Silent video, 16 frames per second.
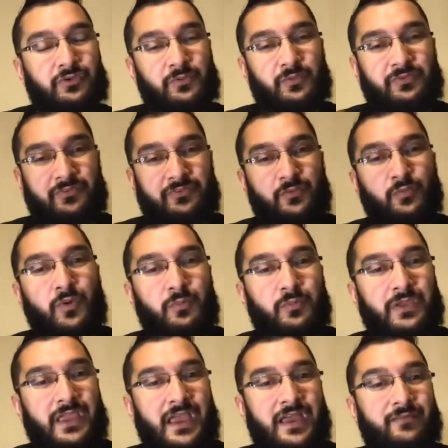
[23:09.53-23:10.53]
We see what we
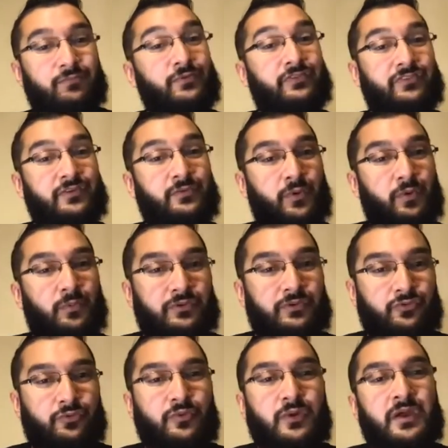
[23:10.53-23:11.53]
have, we see what we
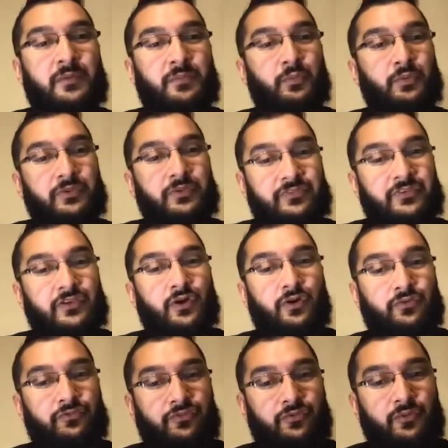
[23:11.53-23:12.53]
do, but we see
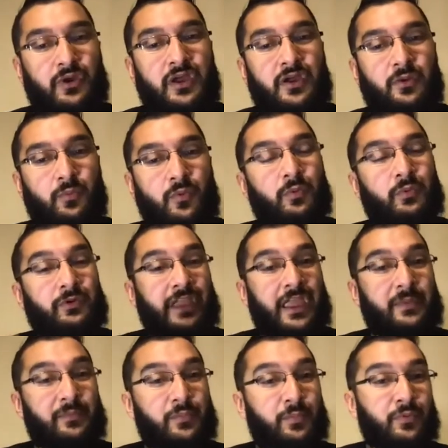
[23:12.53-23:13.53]
also what we're
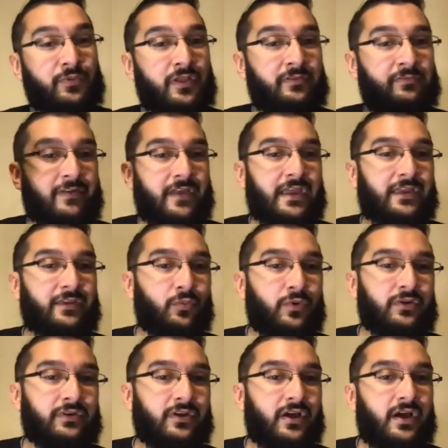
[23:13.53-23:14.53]
capable of and
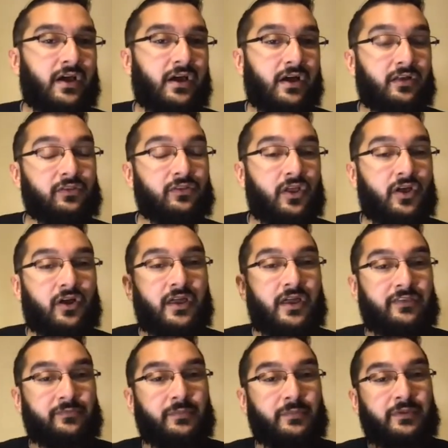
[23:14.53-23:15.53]
what Allah
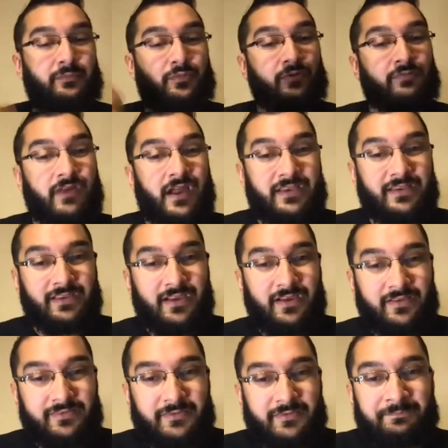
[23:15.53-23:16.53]
has been providing
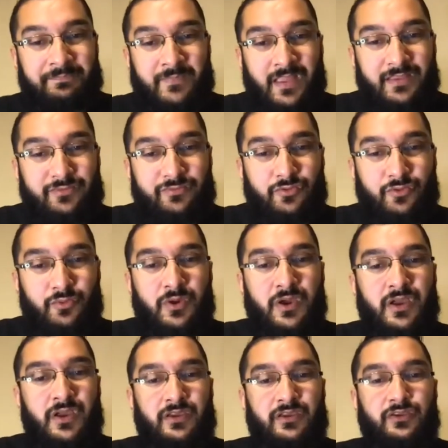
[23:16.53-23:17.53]
us. And so,
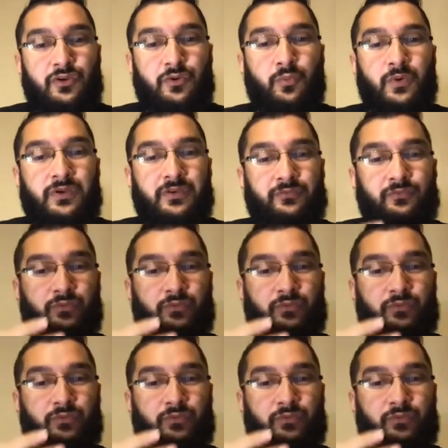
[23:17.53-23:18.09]
you know, what